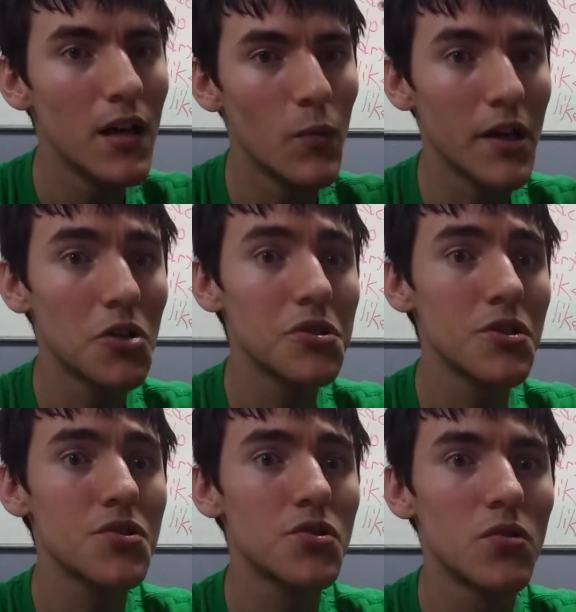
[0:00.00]
we go to the
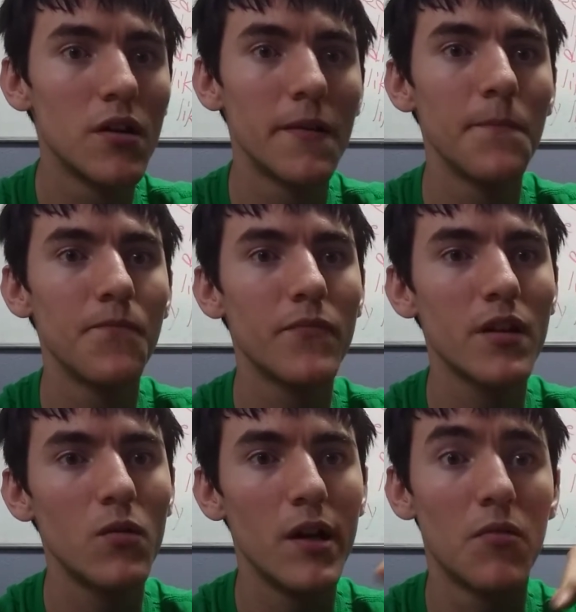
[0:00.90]
store,
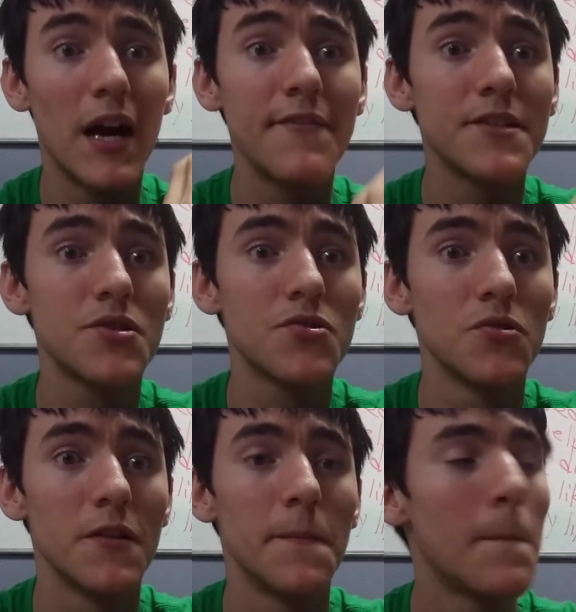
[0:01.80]
we arrive at the
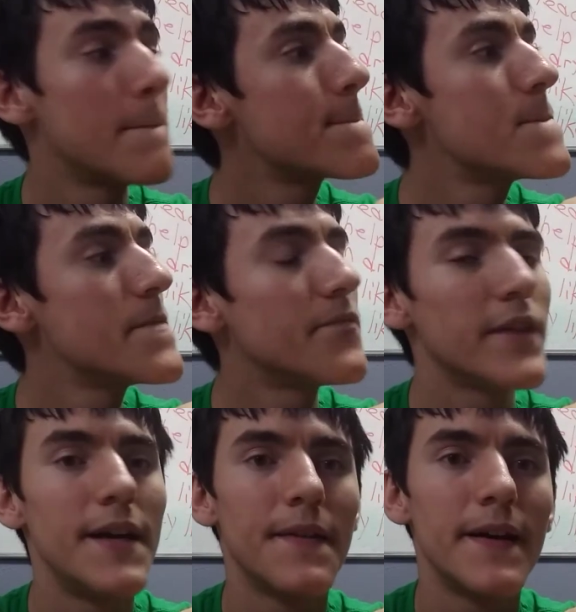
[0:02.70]
store,
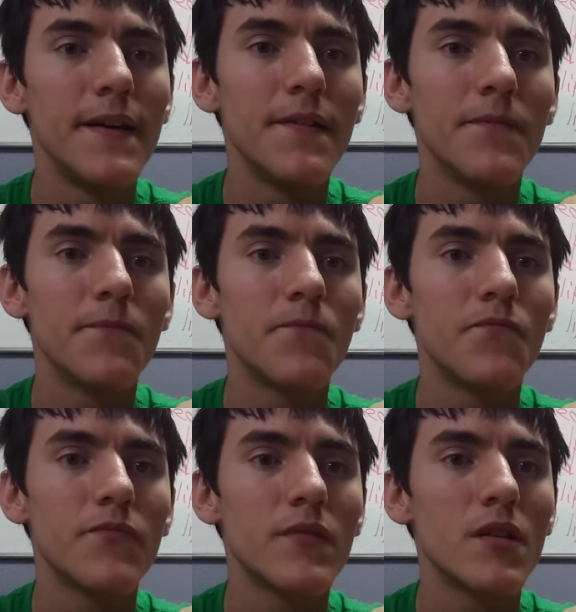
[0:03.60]
and then,
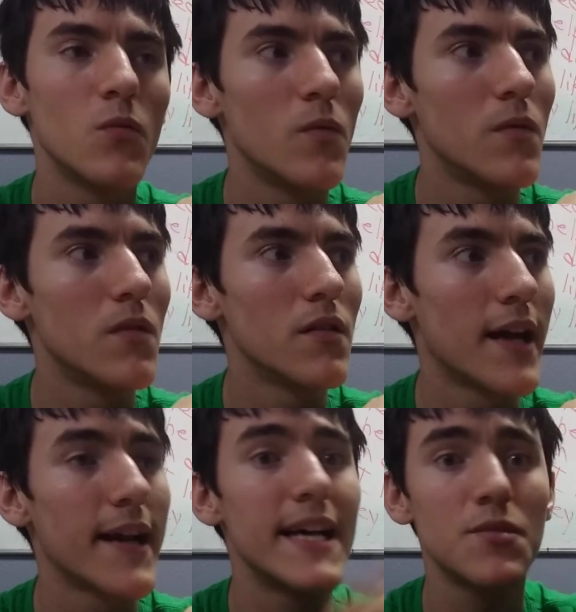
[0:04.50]

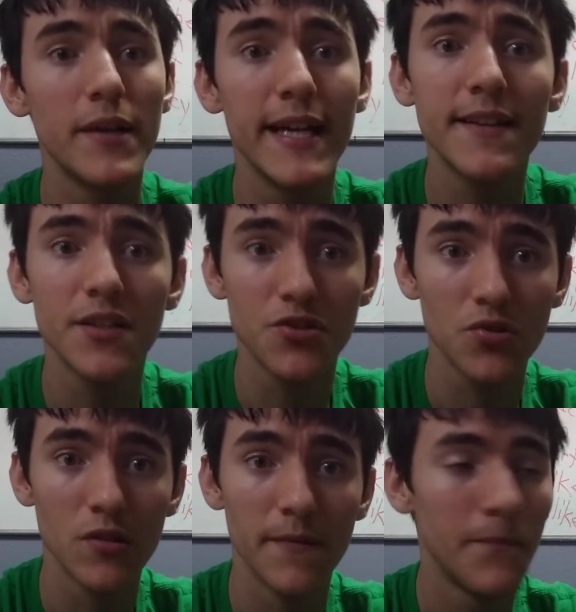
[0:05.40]
like, as we get to the
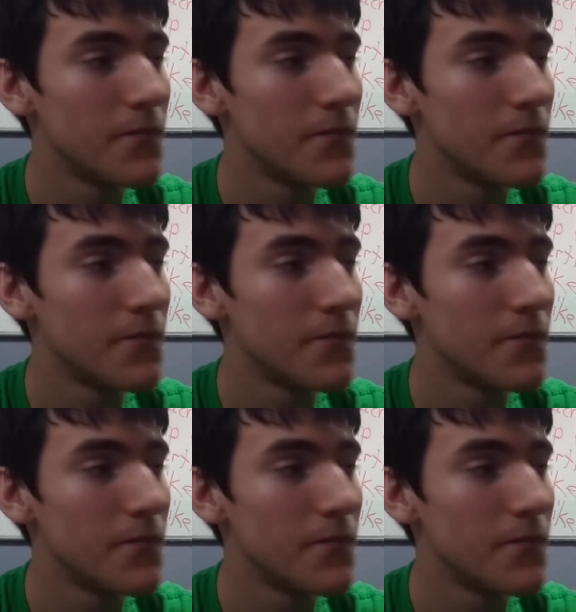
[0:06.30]
store,